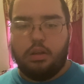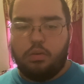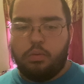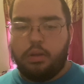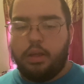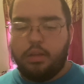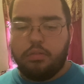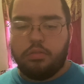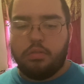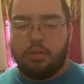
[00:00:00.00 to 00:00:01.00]
what
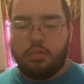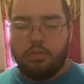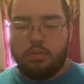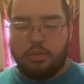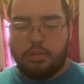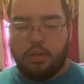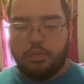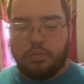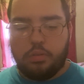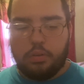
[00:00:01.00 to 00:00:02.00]
else you can do is
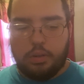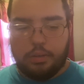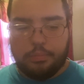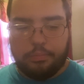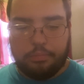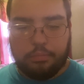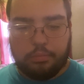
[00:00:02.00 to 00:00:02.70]
also um,